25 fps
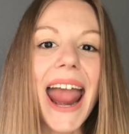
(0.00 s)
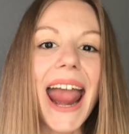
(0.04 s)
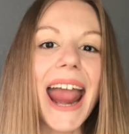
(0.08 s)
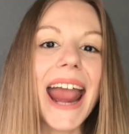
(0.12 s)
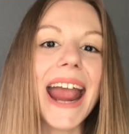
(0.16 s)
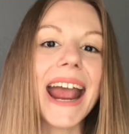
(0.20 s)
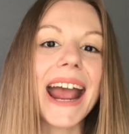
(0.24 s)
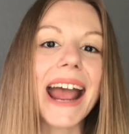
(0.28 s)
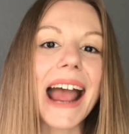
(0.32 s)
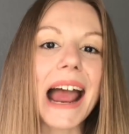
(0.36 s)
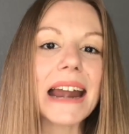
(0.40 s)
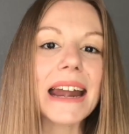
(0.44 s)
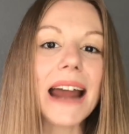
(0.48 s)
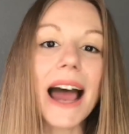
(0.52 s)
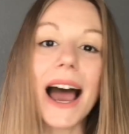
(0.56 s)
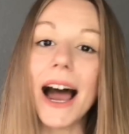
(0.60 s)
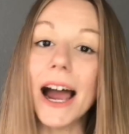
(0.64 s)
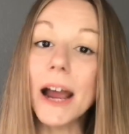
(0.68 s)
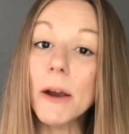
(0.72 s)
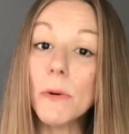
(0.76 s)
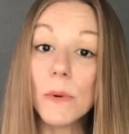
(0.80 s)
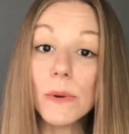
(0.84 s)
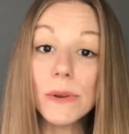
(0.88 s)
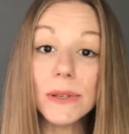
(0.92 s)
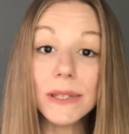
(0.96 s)
and
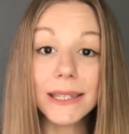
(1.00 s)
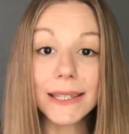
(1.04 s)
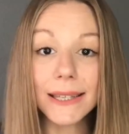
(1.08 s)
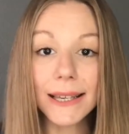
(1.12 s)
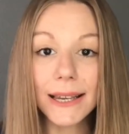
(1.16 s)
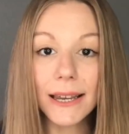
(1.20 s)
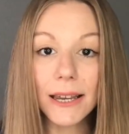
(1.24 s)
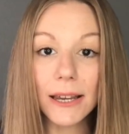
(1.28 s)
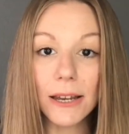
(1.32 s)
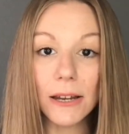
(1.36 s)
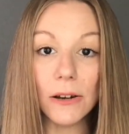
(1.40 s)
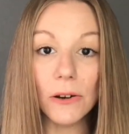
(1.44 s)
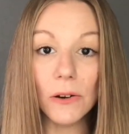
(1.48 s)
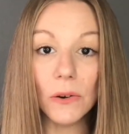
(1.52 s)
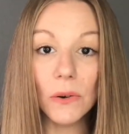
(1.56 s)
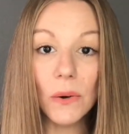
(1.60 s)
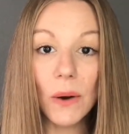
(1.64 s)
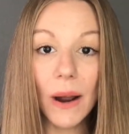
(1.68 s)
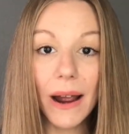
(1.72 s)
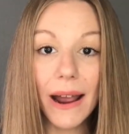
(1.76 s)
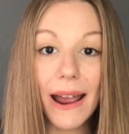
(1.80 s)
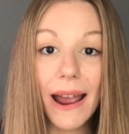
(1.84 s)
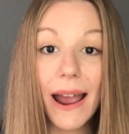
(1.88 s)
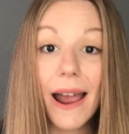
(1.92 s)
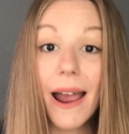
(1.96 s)
I will see
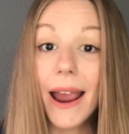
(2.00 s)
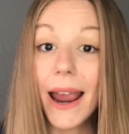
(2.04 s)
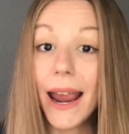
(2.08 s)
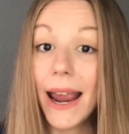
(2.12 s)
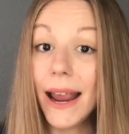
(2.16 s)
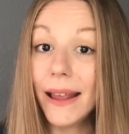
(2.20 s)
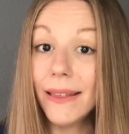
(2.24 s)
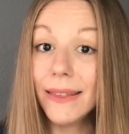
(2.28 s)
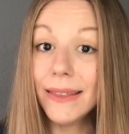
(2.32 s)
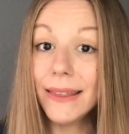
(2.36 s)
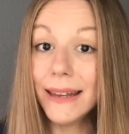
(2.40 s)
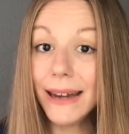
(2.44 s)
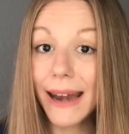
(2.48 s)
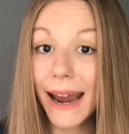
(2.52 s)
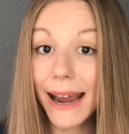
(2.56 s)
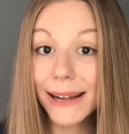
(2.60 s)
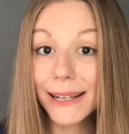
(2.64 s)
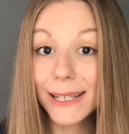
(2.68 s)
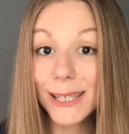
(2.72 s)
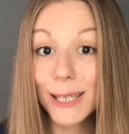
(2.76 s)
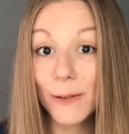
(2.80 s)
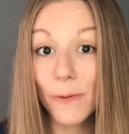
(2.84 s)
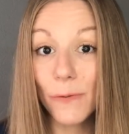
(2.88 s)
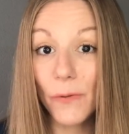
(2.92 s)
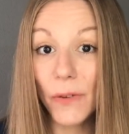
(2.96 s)
you in the
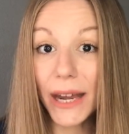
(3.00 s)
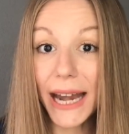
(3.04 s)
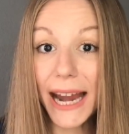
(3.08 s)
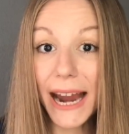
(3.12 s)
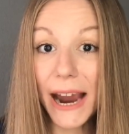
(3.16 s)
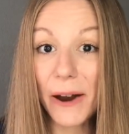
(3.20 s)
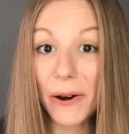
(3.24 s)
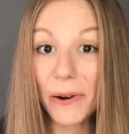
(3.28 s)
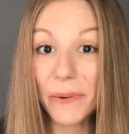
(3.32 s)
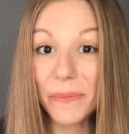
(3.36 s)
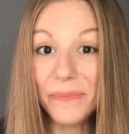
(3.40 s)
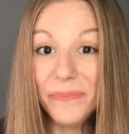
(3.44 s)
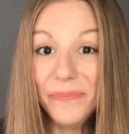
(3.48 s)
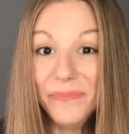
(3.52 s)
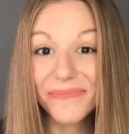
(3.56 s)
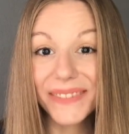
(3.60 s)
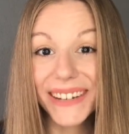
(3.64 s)
next video.